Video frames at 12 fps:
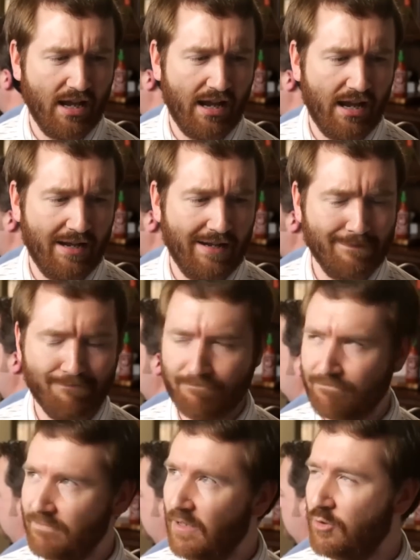I'm
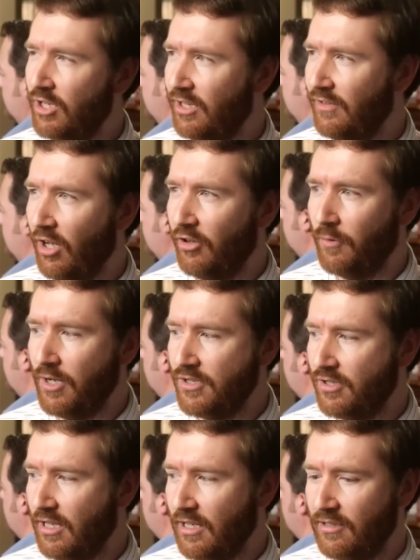trying to think of other ways
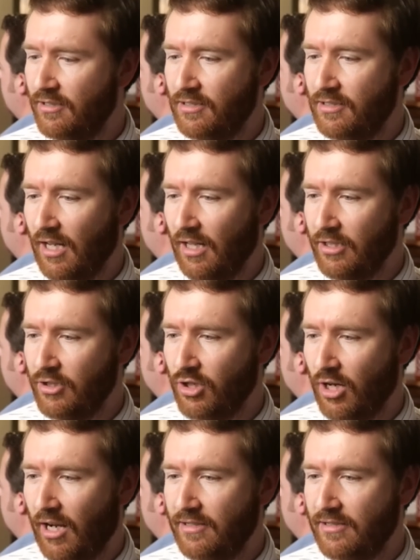to get dolly
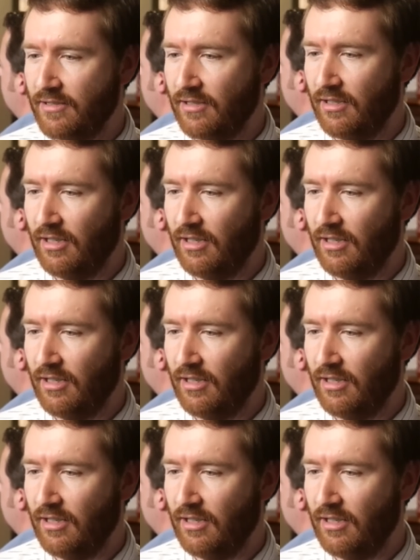shots.